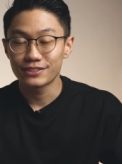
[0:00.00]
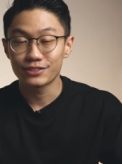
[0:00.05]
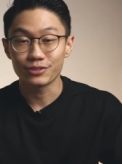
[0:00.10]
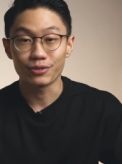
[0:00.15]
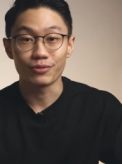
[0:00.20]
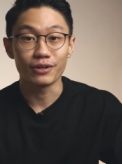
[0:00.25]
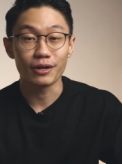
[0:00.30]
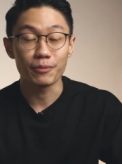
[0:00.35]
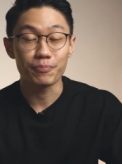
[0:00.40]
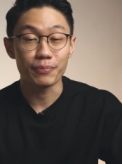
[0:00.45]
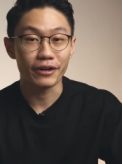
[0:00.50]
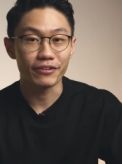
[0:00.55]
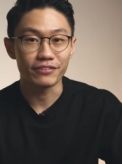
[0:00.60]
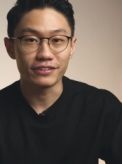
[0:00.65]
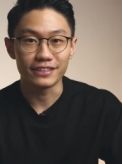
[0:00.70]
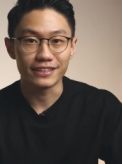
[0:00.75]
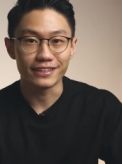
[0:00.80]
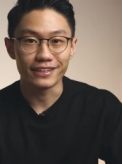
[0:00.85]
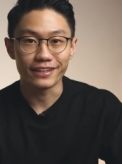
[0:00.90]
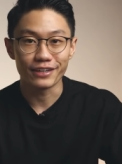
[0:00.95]
So
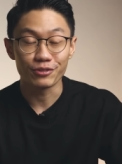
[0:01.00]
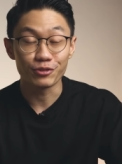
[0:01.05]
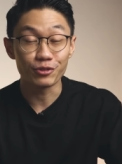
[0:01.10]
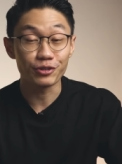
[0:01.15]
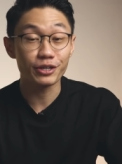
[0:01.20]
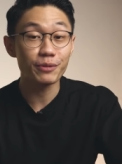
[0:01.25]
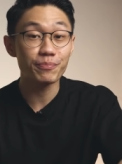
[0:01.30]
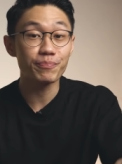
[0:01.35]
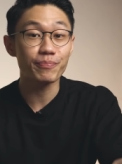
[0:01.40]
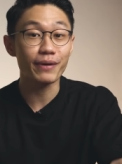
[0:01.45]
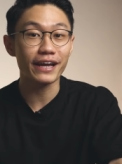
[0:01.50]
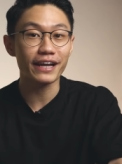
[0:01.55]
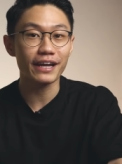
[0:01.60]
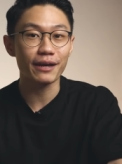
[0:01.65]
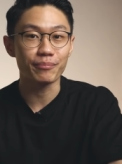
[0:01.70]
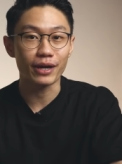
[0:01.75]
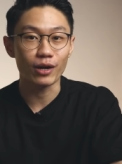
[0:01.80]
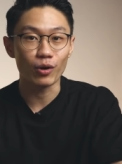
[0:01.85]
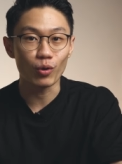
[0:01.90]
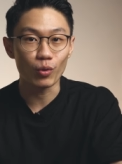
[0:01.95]
apparently, looking back
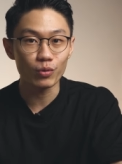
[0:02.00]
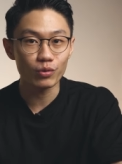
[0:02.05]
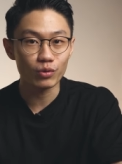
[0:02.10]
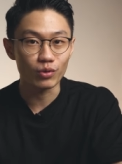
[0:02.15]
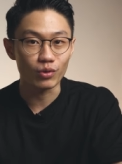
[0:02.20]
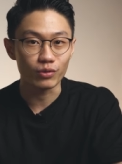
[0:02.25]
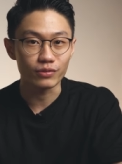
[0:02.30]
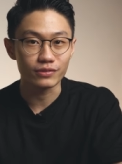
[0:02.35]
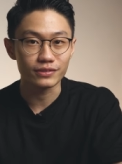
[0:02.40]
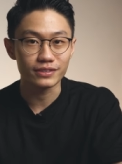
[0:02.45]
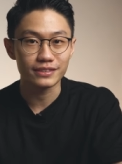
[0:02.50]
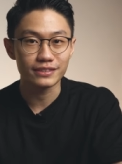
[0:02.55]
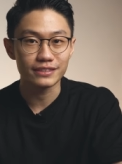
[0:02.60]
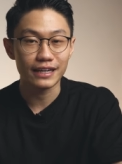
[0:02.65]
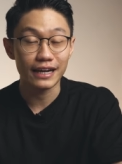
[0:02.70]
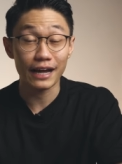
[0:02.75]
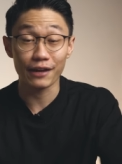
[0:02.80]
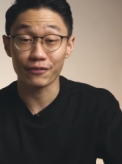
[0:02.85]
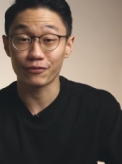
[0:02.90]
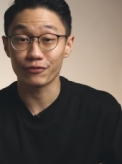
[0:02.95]
at my old goals,
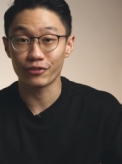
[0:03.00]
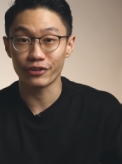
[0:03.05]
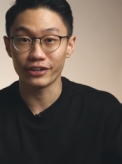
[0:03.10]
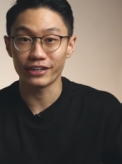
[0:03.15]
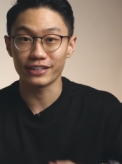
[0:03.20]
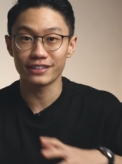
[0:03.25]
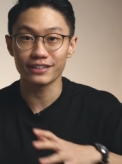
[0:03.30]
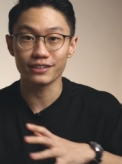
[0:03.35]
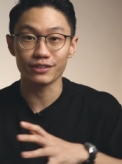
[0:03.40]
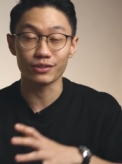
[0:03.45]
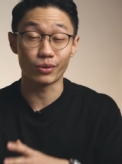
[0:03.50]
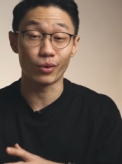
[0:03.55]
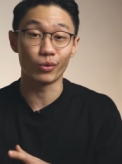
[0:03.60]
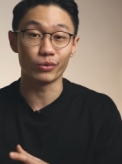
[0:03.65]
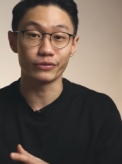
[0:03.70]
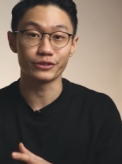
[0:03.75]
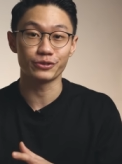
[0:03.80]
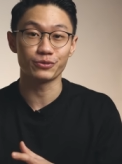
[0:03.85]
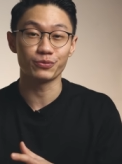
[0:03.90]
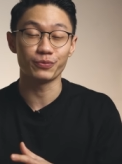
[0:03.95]
I've created
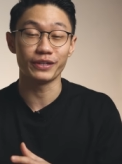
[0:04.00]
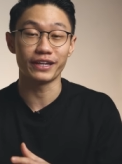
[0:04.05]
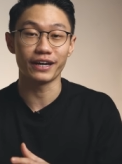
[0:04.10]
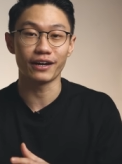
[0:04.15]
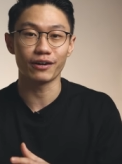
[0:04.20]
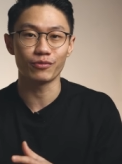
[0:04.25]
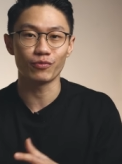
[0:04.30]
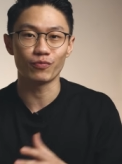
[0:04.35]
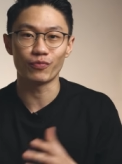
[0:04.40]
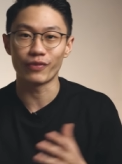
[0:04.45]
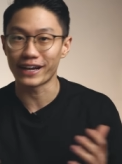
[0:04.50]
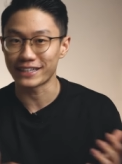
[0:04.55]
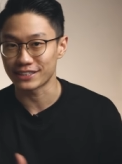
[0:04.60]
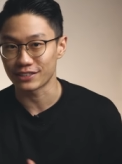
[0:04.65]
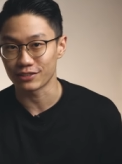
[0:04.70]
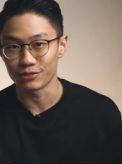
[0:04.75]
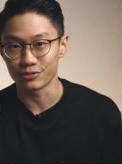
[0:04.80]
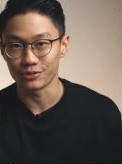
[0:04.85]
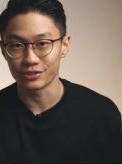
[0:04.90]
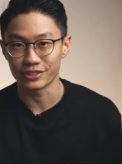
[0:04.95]
goals without
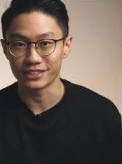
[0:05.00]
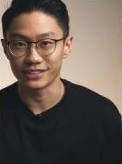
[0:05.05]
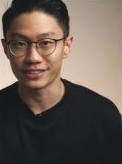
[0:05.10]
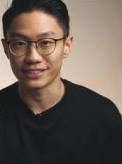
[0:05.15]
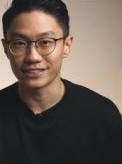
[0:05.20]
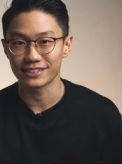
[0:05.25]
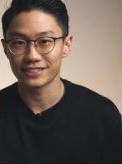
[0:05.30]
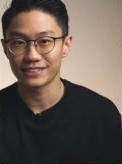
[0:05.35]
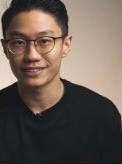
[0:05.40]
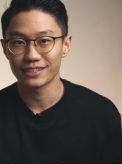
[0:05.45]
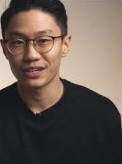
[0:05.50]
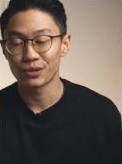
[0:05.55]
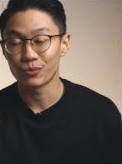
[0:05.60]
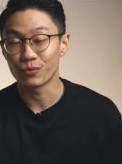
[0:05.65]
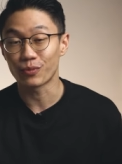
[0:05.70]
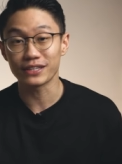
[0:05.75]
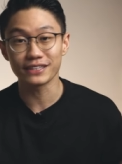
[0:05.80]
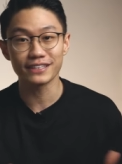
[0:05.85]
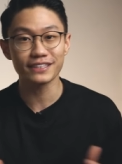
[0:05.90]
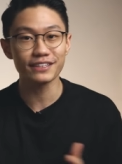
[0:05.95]
resolutions,
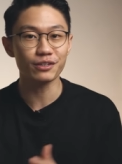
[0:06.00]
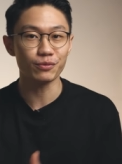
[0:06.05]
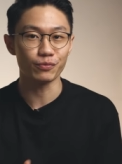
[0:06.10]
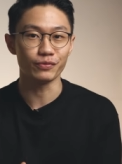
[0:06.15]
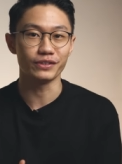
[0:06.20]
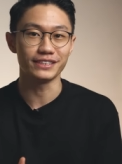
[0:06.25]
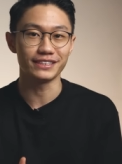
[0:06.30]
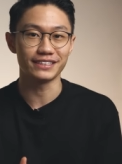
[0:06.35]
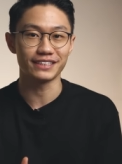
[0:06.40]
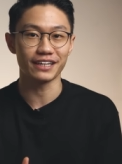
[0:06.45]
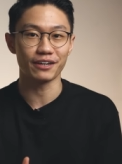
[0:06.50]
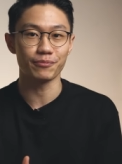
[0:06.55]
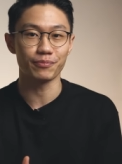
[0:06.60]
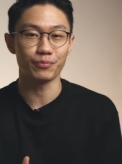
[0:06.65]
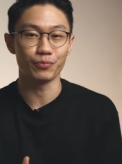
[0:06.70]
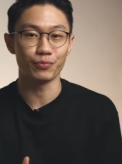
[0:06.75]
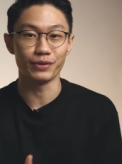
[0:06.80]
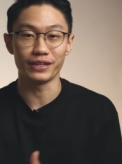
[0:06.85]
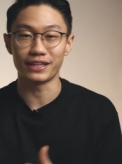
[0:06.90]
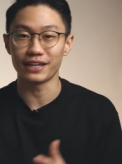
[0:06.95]
wanting a result
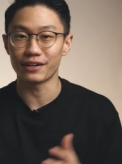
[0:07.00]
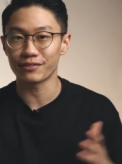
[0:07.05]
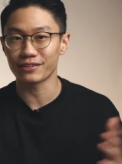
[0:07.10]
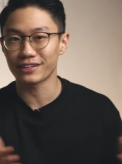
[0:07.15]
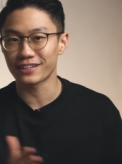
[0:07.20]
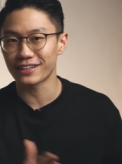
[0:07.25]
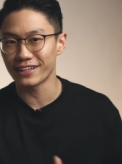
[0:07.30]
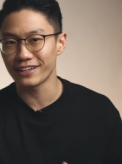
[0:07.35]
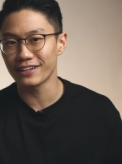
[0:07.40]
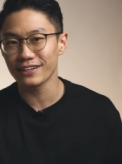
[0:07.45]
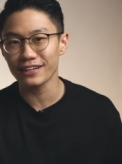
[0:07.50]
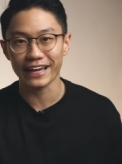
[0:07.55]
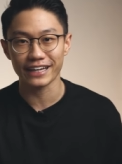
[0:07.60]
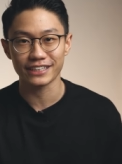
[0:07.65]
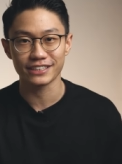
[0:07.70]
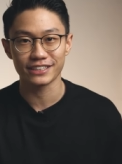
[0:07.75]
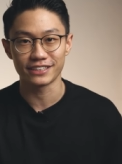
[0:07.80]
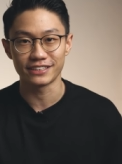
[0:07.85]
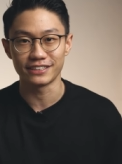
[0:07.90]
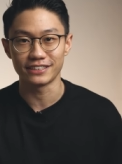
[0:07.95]
without clear
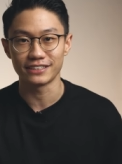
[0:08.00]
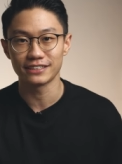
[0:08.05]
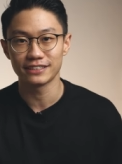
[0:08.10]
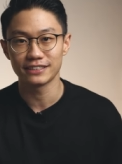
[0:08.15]
action.